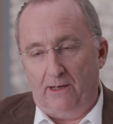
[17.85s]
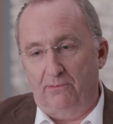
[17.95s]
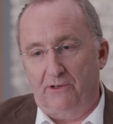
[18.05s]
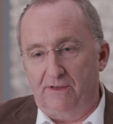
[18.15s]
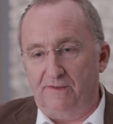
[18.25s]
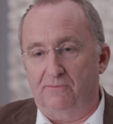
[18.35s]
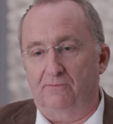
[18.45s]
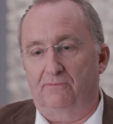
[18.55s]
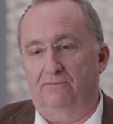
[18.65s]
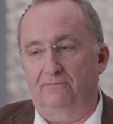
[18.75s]
AWS
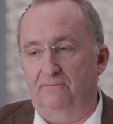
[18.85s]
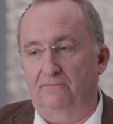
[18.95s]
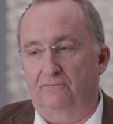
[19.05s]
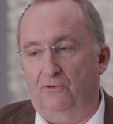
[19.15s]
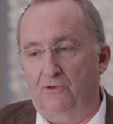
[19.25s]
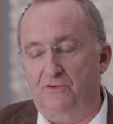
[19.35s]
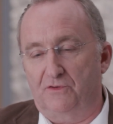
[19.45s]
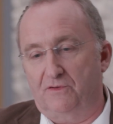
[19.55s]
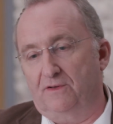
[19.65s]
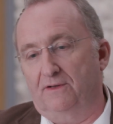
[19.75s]

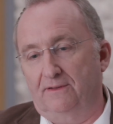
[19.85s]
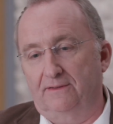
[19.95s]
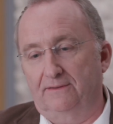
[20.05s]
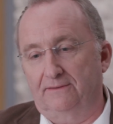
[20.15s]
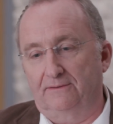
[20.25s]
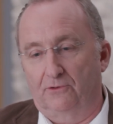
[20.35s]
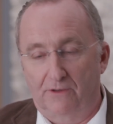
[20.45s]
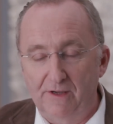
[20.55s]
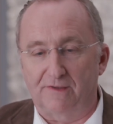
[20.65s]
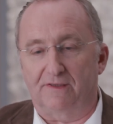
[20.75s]
was uh,
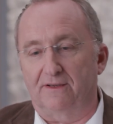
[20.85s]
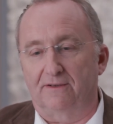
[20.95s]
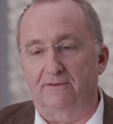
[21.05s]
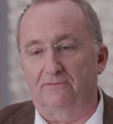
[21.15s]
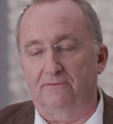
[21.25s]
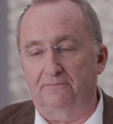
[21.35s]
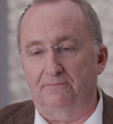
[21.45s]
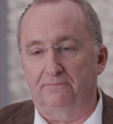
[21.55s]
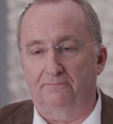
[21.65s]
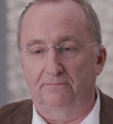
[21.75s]
or is the
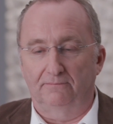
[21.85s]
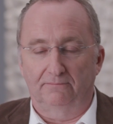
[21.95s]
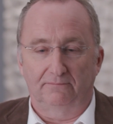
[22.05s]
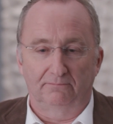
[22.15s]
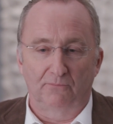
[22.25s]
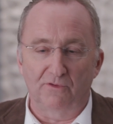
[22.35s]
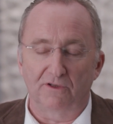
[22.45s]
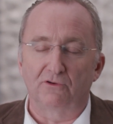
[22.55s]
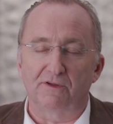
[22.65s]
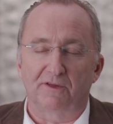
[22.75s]

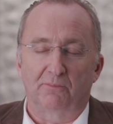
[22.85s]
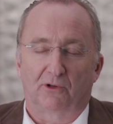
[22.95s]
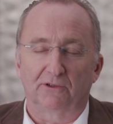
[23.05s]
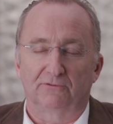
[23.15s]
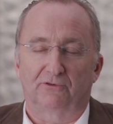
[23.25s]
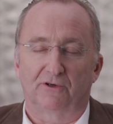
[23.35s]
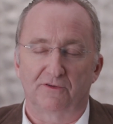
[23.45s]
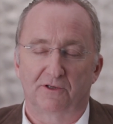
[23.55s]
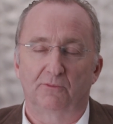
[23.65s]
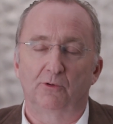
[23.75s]
most interesting partner for
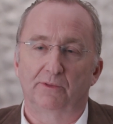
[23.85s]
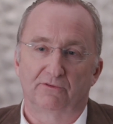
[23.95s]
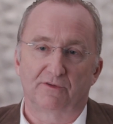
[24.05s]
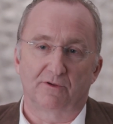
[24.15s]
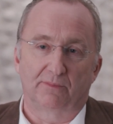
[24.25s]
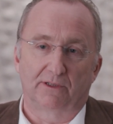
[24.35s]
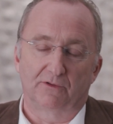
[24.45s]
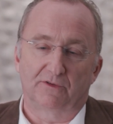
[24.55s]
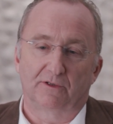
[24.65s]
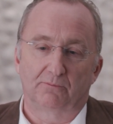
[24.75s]
us in the moment if it's
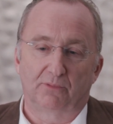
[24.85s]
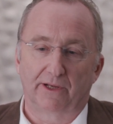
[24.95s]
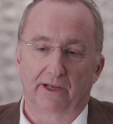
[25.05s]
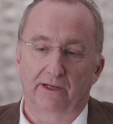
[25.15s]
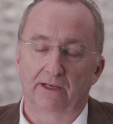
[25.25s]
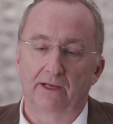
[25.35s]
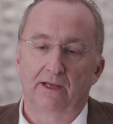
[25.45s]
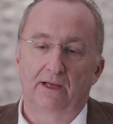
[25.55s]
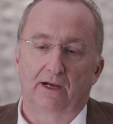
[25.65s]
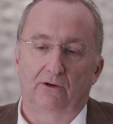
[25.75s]
about uh, bringing
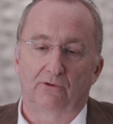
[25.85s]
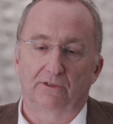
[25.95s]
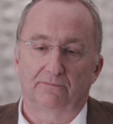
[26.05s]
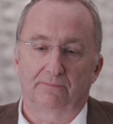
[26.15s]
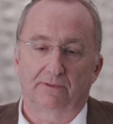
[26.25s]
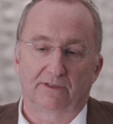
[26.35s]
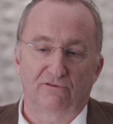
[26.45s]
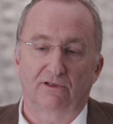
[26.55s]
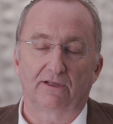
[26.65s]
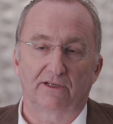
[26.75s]
our
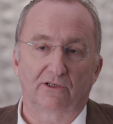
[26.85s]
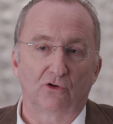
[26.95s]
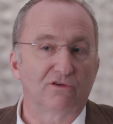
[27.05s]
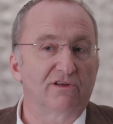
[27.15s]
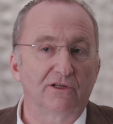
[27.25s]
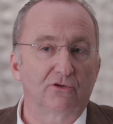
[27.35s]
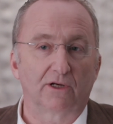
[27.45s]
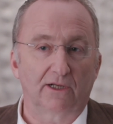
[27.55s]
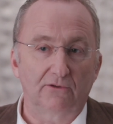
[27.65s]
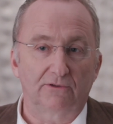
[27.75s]
digital technology to
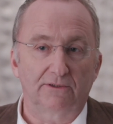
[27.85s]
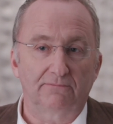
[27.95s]
the cloud,